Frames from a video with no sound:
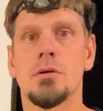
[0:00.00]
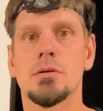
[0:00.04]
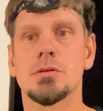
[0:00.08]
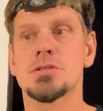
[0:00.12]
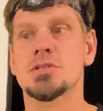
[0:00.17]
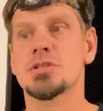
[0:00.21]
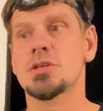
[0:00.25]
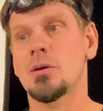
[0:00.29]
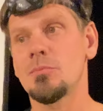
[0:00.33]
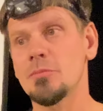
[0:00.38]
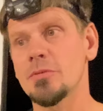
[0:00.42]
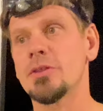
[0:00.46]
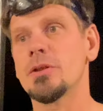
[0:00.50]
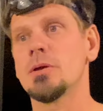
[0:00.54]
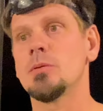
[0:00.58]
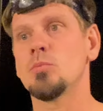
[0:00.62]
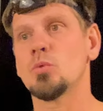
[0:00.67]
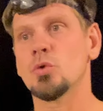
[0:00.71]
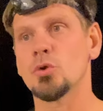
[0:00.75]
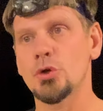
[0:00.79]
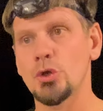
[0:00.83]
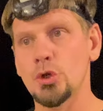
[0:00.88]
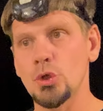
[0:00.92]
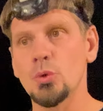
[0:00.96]
Some of them
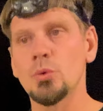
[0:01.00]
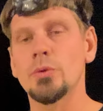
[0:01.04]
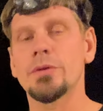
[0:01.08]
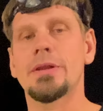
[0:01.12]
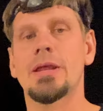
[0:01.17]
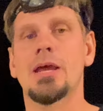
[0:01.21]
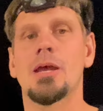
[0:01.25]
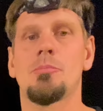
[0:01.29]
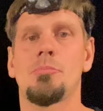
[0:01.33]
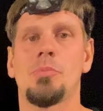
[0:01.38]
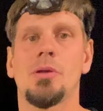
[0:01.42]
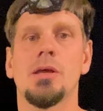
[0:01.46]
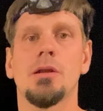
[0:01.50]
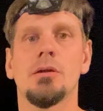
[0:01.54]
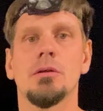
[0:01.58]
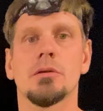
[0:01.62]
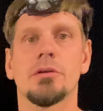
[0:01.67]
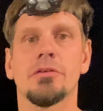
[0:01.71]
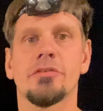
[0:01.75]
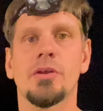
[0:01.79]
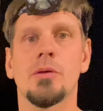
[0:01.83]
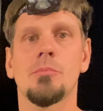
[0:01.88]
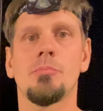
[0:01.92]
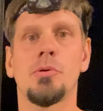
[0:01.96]
were new in that panel
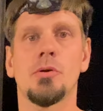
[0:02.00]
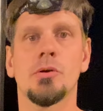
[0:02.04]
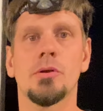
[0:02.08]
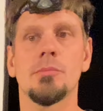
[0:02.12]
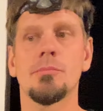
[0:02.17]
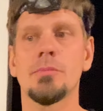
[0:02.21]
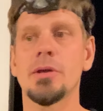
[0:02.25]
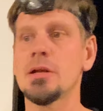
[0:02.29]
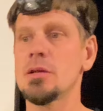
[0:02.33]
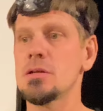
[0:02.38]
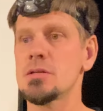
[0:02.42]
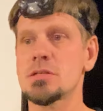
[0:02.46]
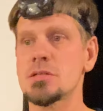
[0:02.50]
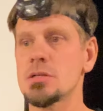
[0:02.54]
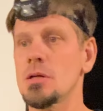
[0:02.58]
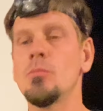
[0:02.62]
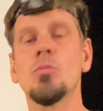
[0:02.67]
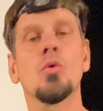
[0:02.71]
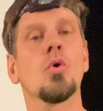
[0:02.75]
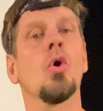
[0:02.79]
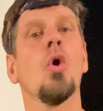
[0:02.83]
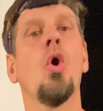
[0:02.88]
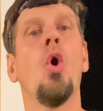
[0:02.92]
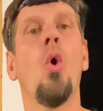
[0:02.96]
because I put them in, and
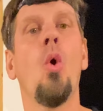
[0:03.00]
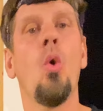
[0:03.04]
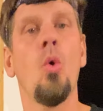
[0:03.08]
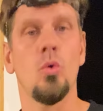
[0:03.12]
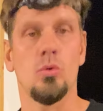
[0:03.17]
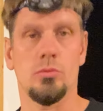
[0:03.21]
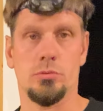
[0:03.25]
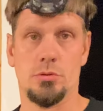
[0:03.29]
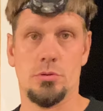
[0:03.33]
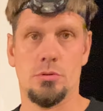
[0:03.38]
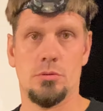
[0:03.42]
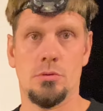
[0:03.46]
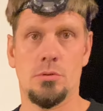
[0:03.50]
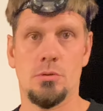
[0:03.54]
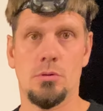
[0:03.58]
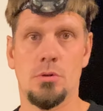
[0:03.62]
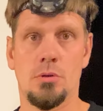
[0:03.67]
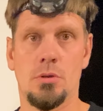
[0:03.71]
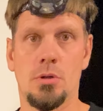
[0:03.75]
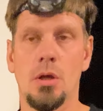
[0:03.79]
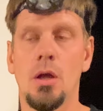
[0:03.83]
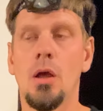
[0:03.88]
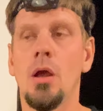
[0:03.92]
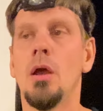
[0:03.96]
some were old.
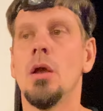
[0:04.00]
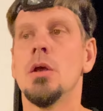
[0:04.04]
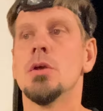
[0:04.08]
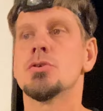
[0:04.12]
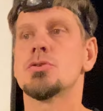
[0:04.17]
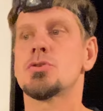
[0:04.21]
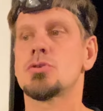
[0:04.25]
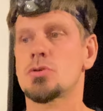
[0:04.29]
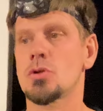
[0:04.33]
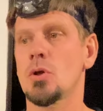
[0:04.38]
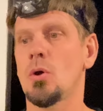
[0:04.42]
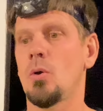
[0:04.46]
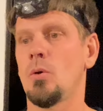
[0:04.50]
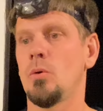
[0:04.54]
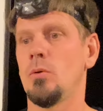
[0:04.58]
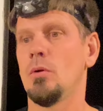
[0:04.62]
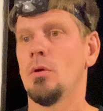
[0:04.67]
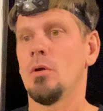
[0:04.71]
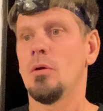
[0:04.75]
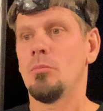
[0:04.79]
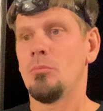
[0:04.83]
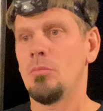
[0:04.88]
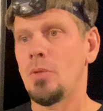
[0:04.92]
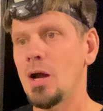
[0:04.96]

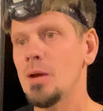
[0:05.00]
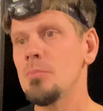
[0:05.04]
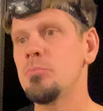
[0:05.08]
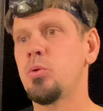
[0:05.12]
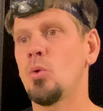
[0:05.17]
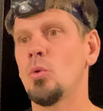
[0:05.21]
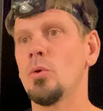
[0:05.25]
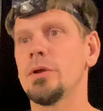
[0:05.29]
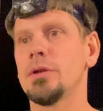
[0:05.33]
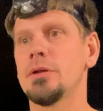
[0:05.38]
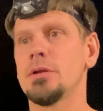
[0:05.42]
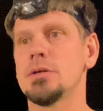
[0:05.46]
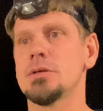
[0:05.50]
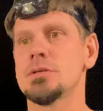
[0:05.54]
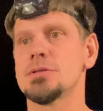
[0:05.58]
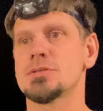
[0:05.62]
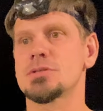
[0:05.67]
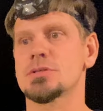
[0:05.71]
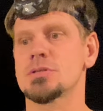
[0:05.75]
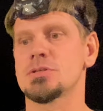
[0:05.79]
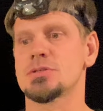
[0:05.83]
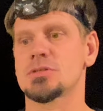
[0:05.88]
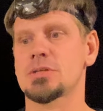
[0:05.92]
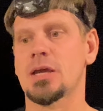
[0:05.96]
So my point
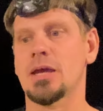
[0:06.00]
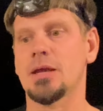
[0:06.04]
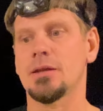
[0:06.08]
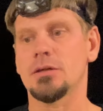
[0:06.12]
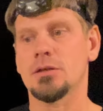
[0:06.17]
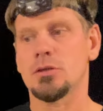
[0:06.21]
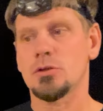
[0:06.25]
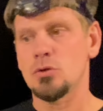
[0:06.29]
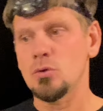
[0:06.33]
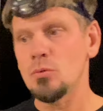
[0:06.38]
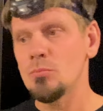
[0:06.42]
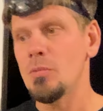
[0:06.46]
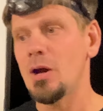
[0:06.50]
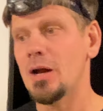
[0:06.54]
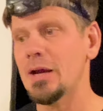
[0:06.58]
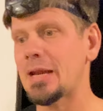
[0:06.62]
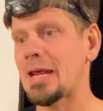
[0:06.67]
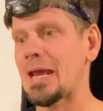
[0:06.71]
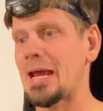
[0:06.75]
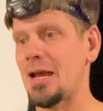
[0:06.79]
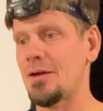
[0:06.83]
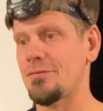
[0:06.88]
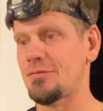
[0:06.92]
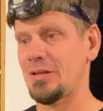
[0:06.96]
is that you might
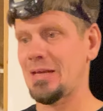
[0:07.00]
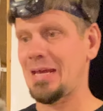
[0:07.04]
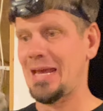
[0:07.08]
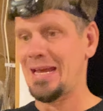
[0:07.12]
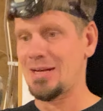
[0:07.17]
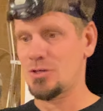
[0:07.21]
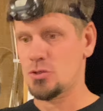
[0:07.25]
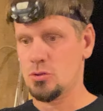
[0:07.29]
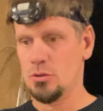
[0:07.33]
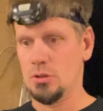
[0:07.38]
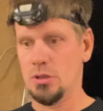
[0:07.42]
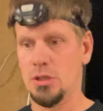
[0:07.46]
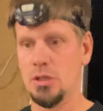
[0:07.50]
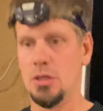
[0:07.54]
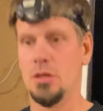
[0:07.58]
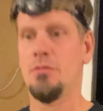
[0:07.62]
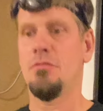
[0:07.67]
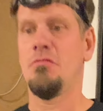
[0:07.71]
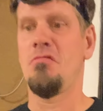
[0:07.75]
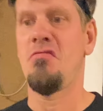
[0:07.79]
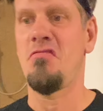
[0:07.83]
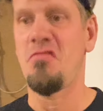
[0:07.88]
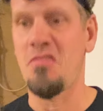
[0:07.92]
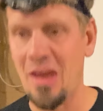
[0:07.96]
have to actually
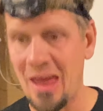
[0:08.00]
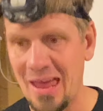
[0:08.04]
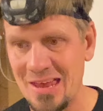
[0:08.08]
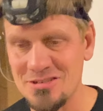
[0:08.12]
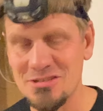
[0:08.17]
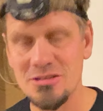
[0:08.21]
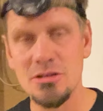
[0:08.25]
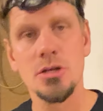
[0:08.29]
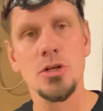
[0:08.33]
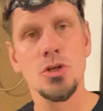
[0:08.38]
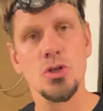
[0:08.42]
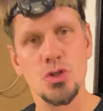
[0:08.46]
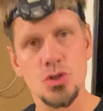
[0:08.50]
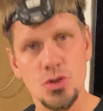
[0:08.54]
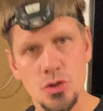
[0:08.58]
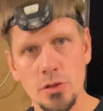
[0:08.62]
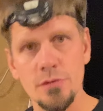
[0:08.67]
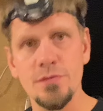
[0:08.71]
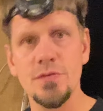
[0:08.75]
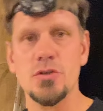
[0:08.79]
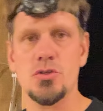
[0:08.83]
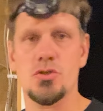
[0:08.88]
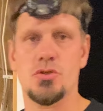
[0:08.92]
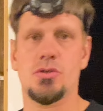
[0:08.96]
invest in a
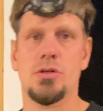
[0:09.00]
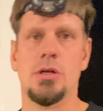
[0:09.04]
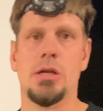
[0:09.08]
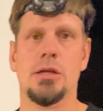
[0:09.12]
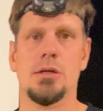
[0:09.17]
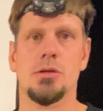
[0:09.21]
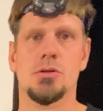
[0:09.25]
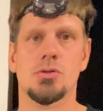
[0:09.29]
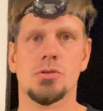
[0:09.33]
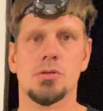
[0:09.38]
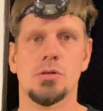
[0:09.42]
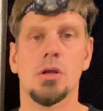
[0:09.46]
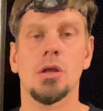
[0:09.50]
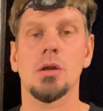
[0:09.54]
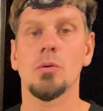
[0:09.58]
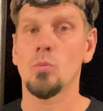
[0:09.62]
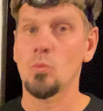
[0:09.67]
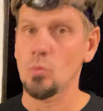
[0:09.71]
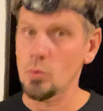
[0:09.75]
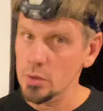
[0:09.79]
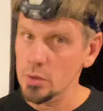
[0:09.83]
service change. And